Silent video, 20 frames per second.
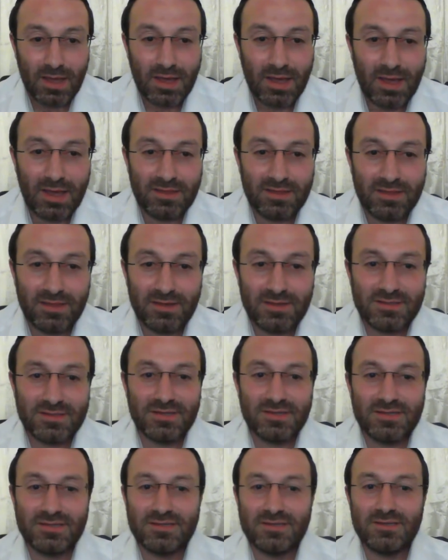And this
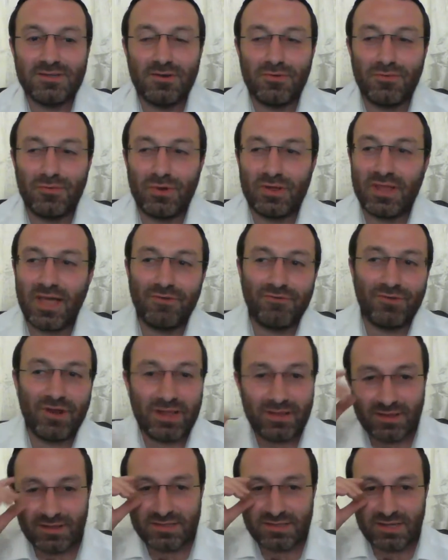is, when I
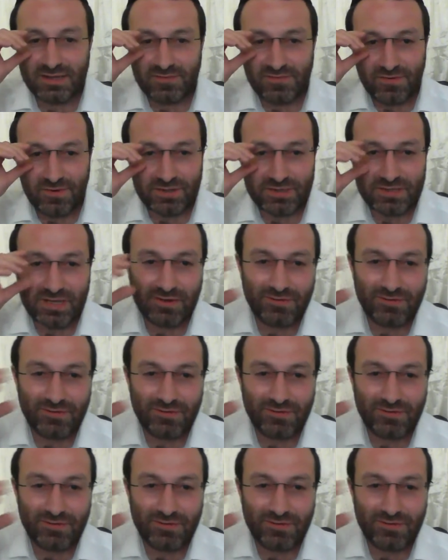read this at first,